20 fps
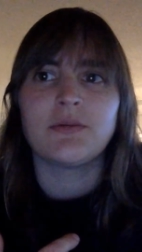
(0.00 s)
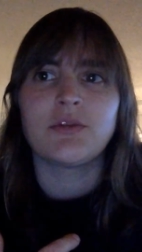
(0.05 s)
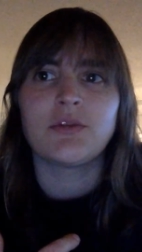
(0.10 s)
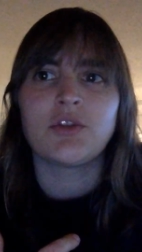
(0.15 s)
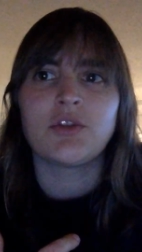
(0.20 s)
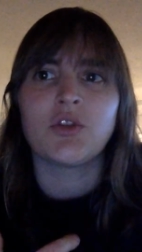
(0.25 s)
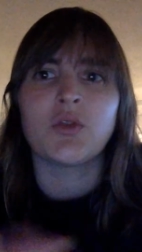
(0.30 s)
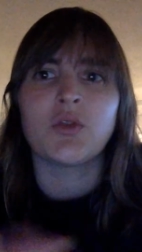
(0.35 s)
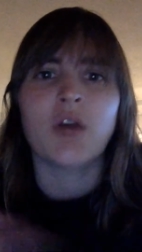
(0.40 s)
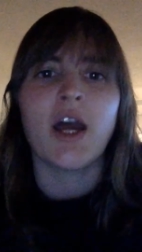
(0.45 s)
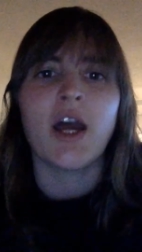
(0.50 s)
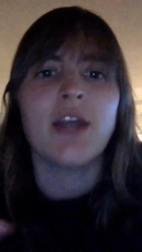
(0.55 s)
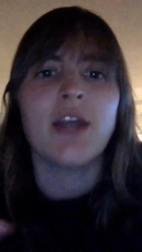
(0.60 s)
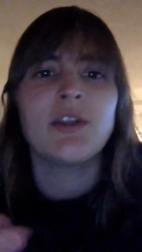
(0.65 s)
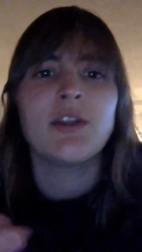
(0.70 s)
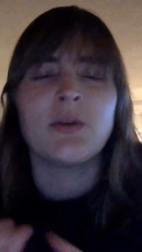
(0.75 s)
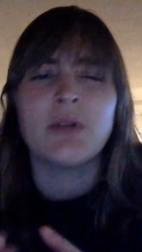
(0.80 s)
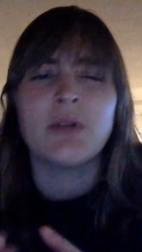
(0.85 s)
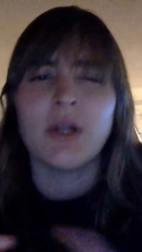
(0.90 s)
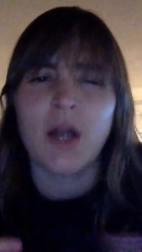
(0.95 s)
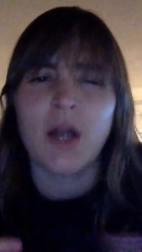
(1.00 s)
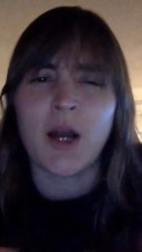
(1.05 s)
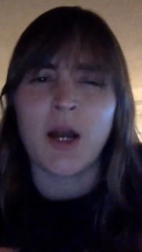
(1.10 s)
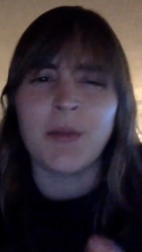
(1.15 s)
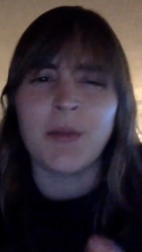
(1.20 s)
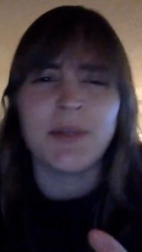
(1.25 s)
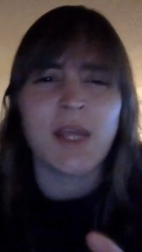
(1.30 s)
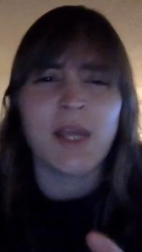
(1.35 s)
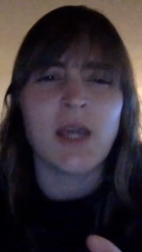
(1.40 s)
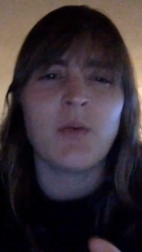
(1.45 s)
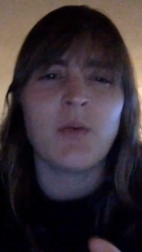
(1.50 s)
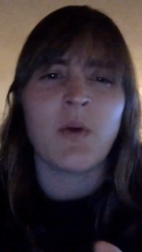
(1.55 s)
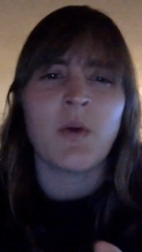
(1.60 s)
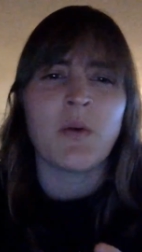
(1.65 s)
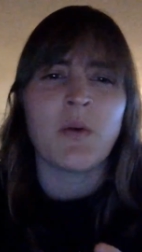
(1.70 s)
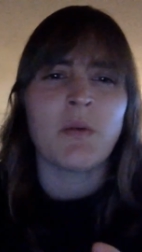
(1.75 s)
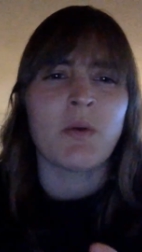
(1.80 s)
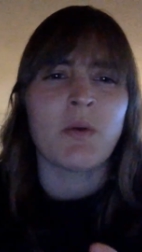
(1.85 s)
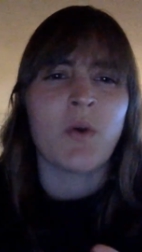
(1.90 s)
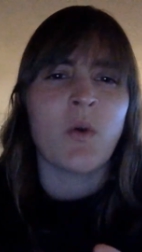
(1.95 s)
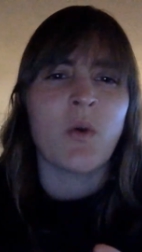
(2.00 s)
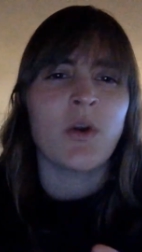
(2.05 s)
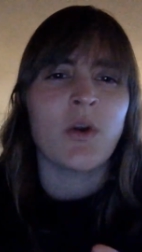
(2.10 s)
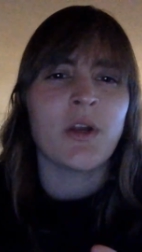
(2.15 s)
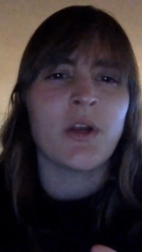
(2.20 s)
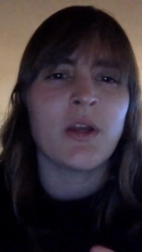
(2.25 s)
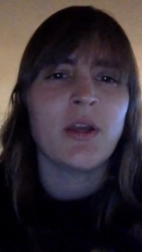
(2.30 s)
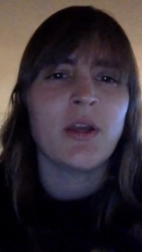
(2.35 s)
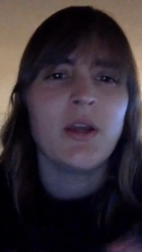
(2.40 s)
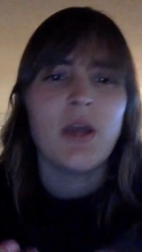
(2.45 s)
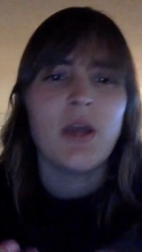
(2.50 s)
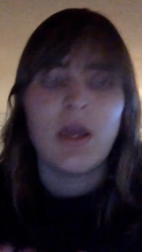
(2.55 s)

tried doing an update while we were recording,